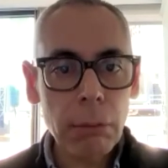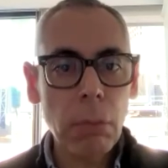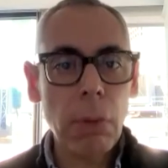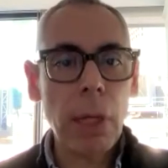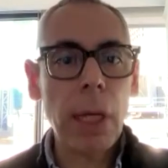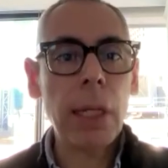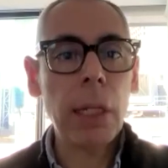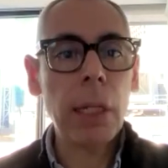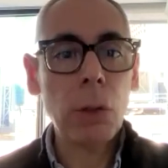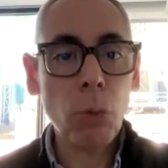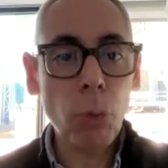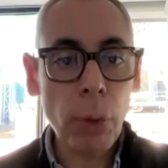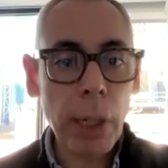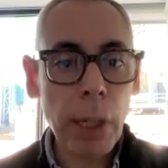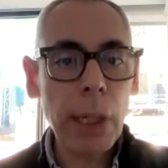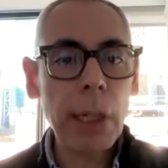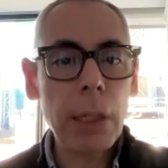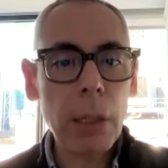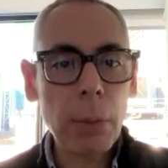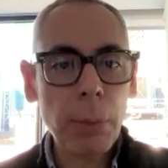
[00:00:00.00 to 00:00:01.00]
and it
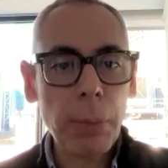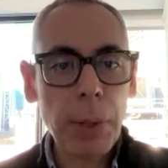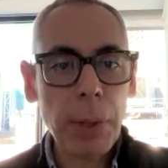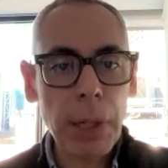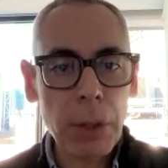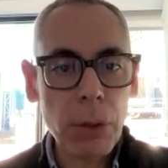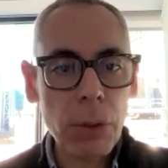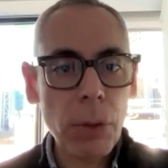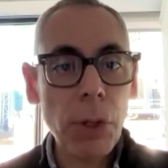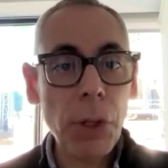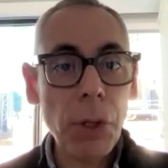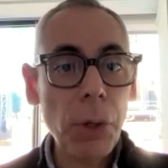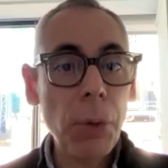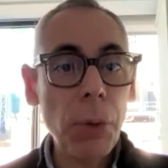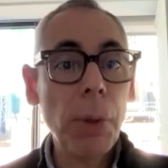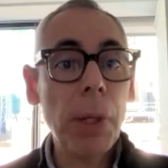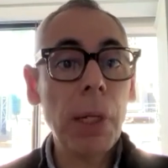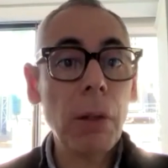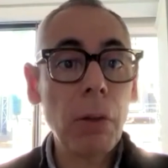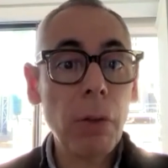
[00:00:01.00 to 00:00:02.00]
really speaks to you
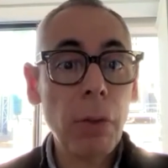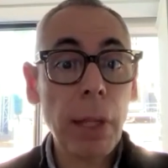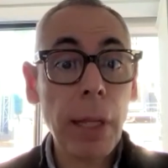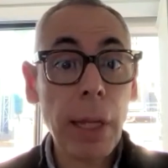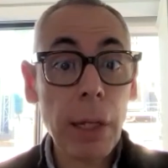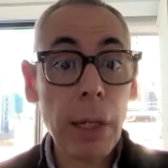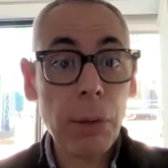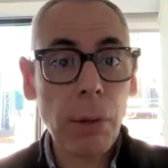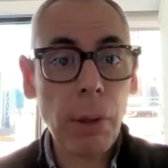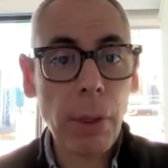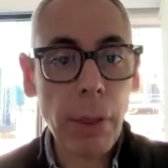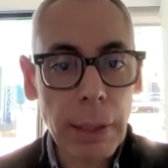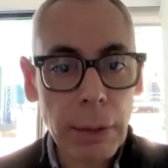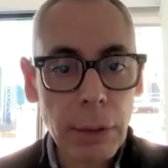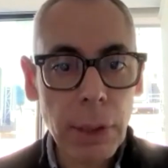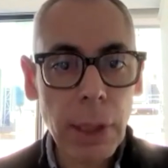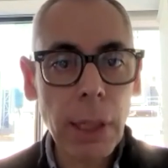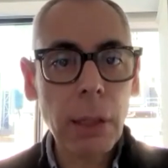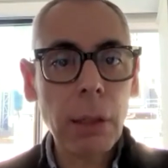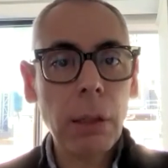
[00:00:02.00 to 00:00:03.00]
and you think it's
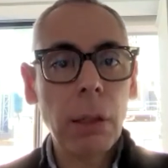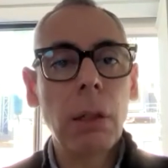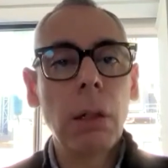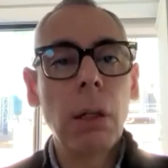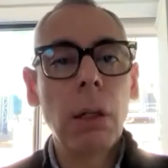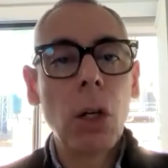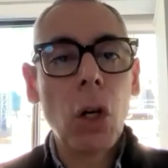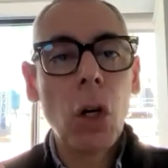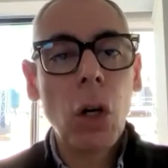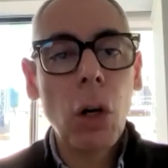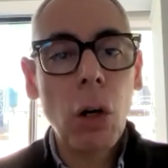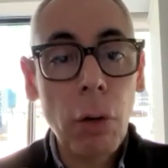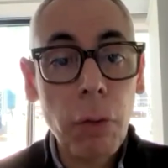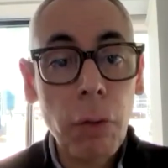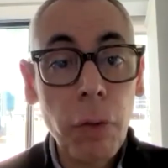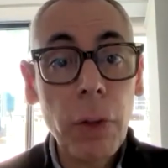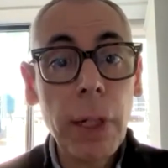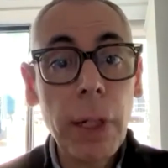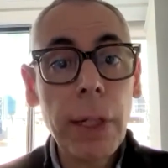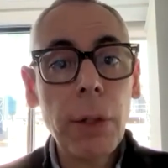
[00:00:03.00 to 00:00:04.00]
authentic,
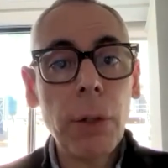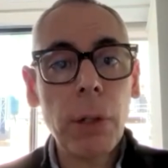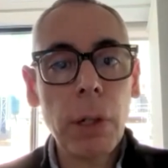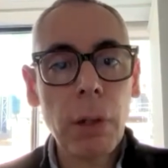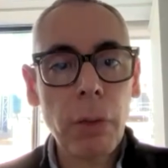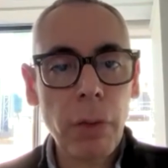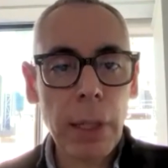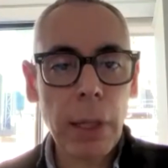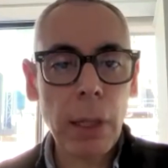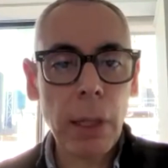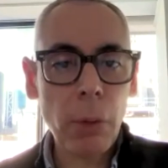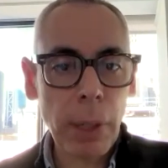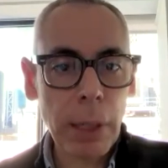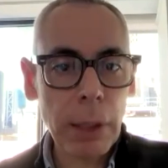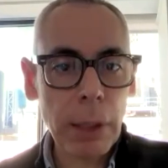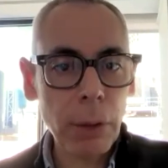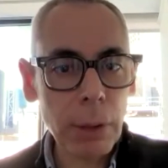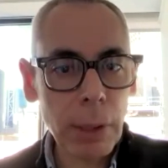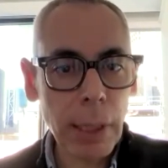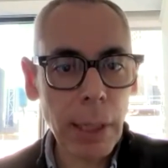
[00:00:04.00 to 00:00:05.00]
hopefully you're going to find the right
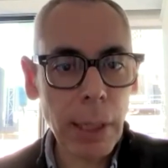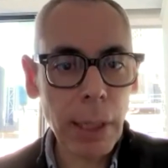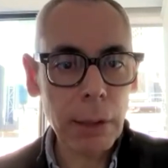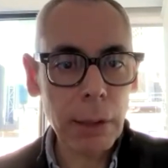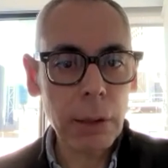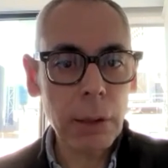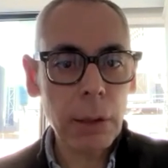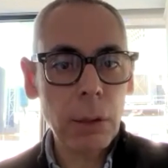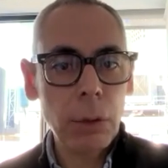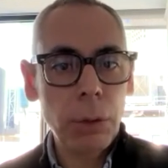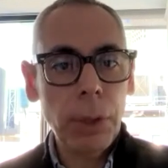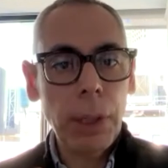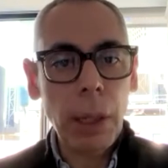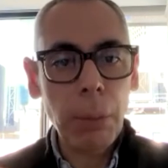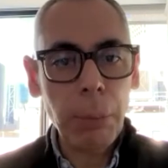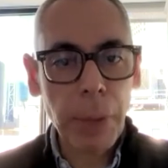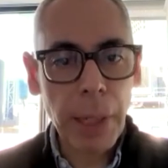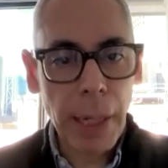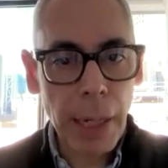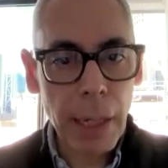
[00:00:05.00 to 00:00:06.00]
audience to get
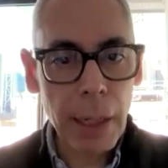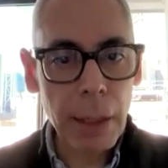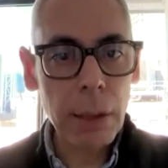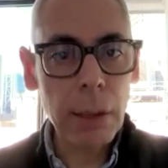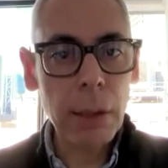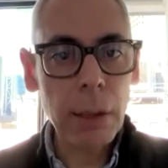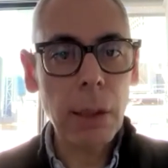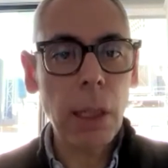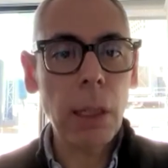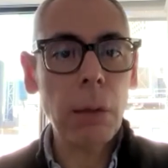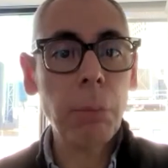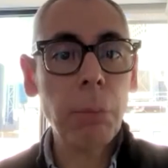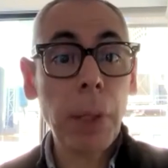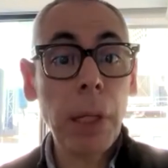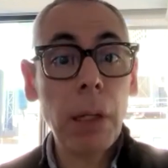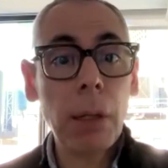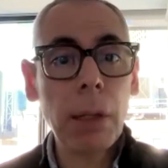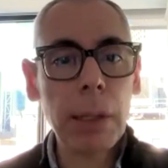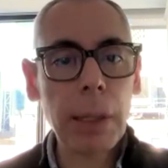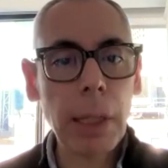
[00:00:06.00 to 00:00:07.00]
behind it and
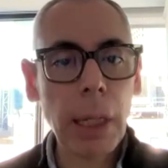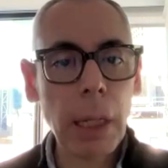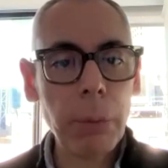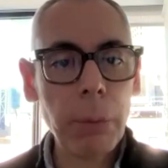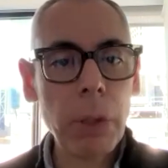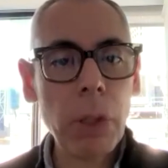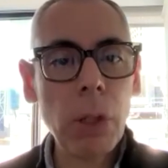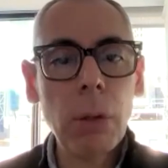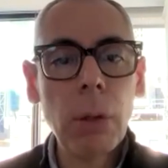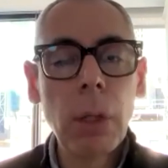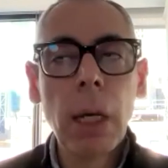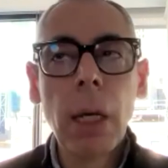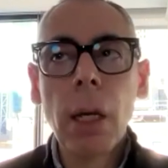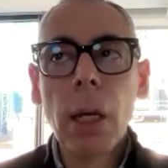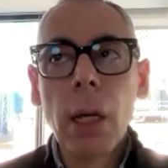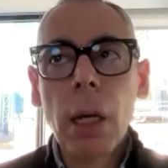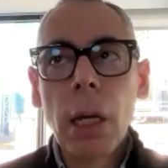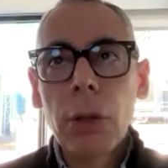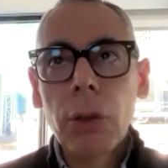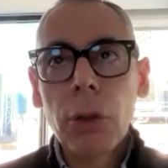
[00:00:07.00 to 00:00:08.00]
build that up. So
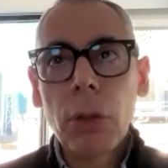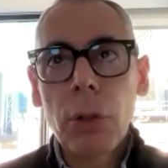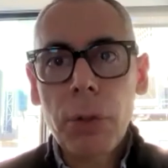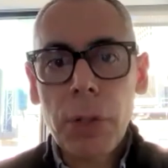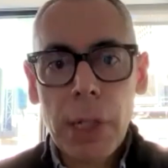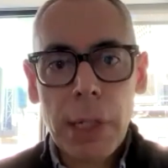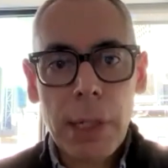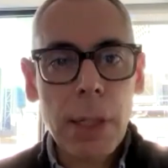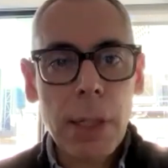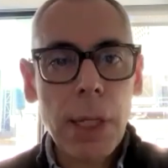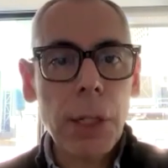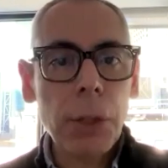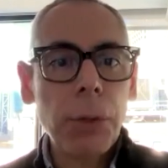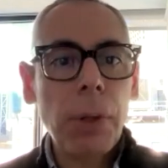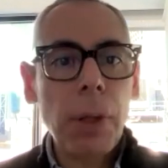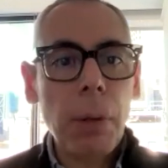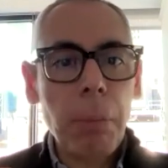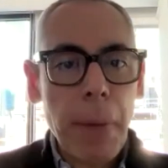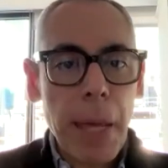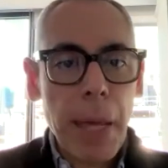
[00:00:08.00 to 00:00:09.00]
don't just stick to the
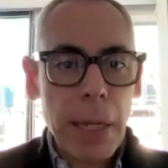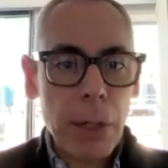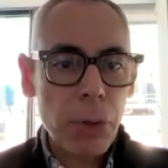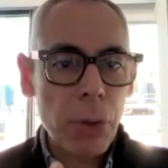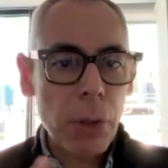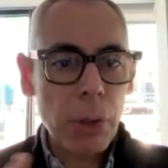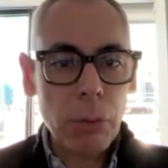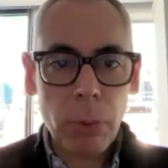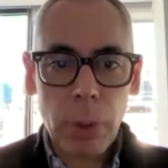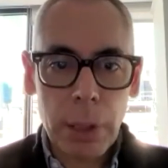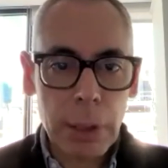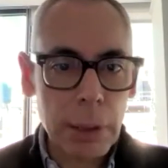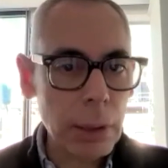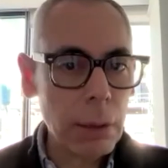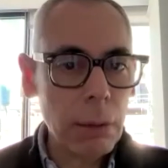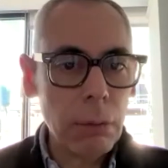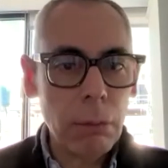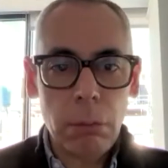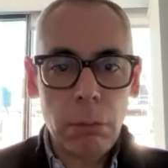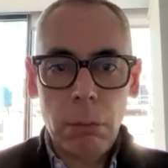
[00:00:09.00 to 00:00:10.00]
main
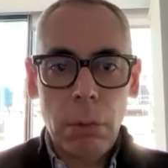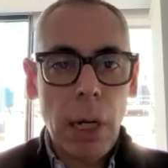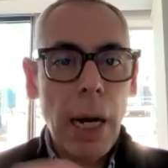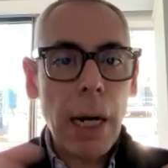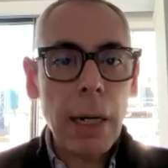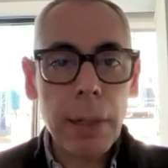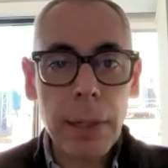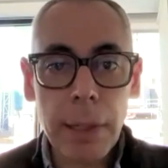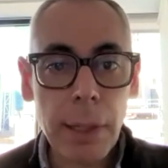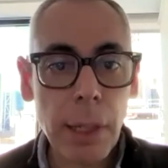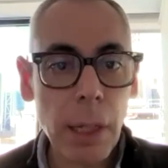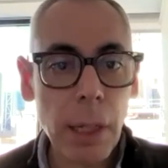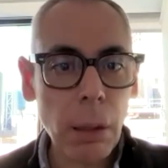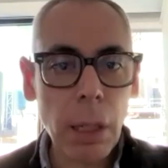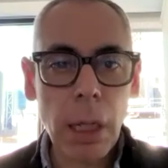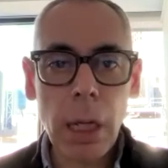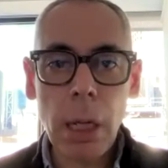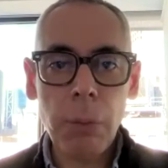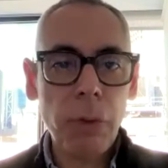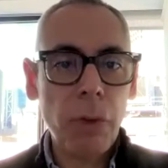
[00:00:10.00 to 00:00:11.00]
genres. Artists can
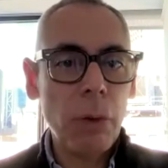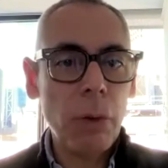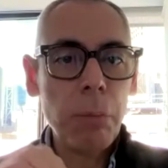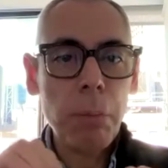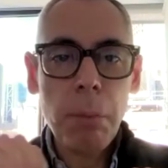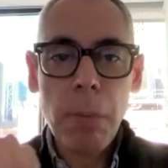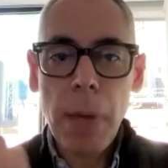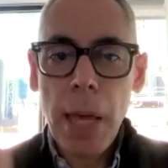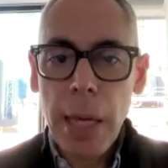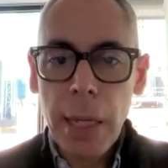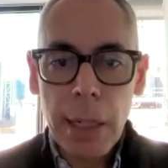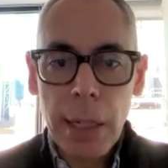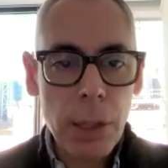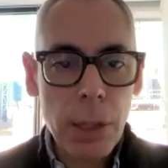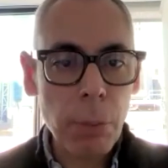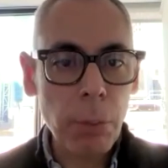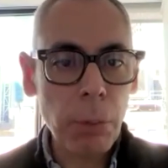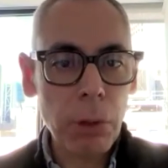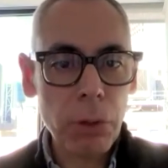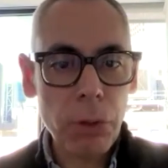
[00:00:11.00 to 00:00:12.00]
come from many
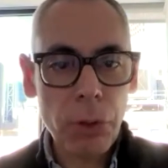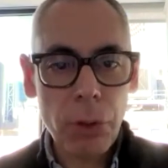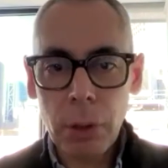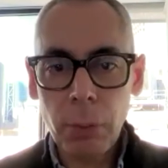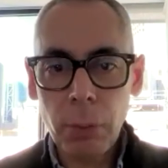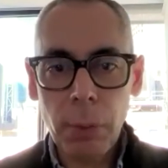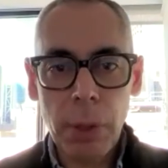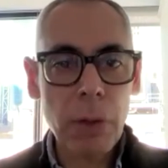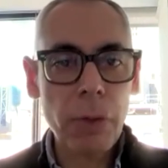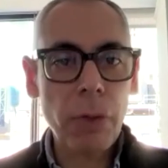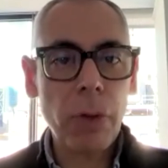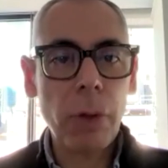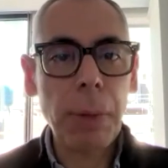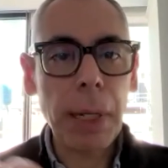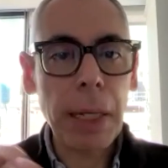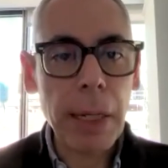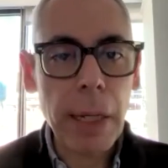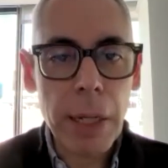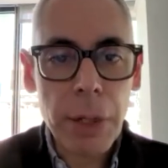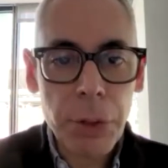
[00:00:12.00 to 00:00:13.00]
small genres, from a
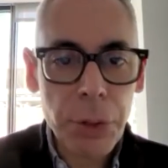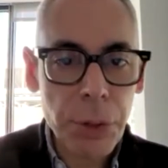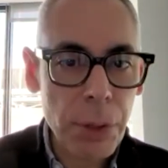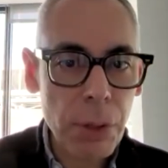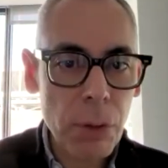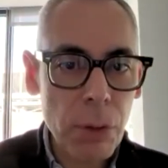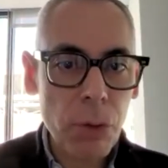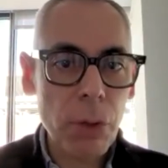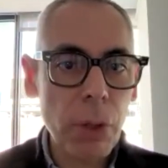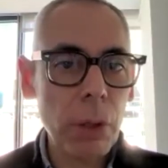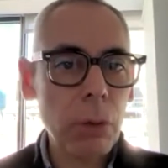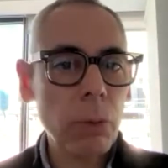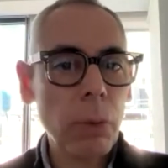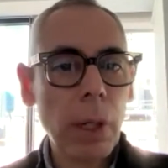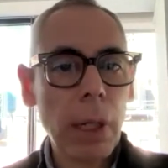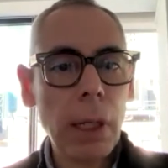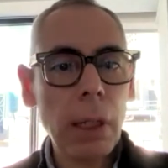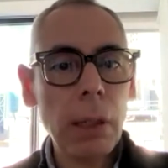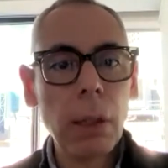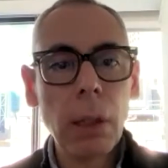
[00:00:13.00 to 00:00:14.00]
niche
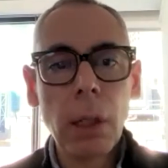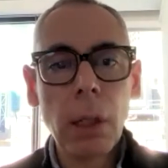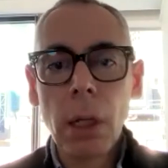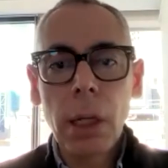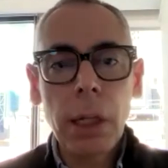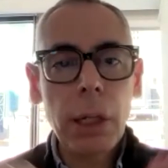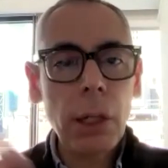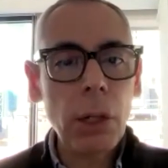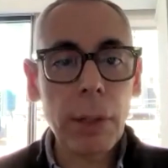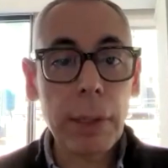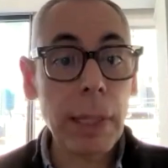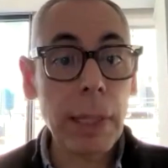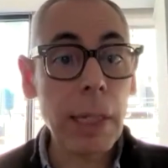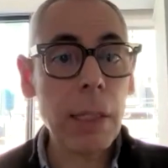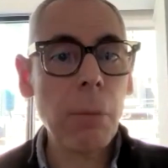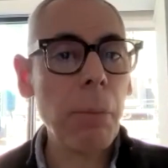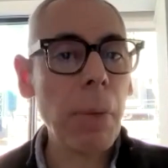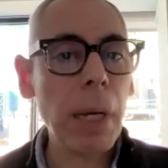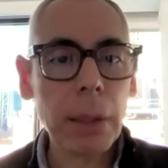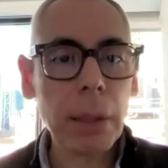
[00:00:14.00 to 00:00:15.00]
genre. It
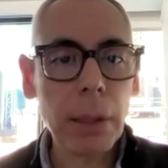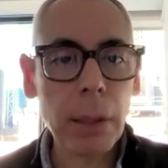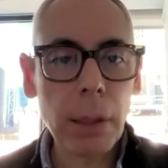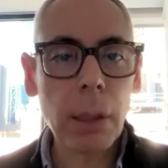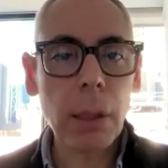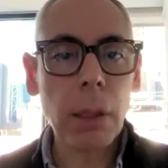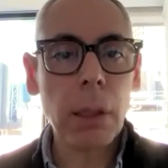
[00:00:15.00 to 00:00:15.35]
doesn't matter.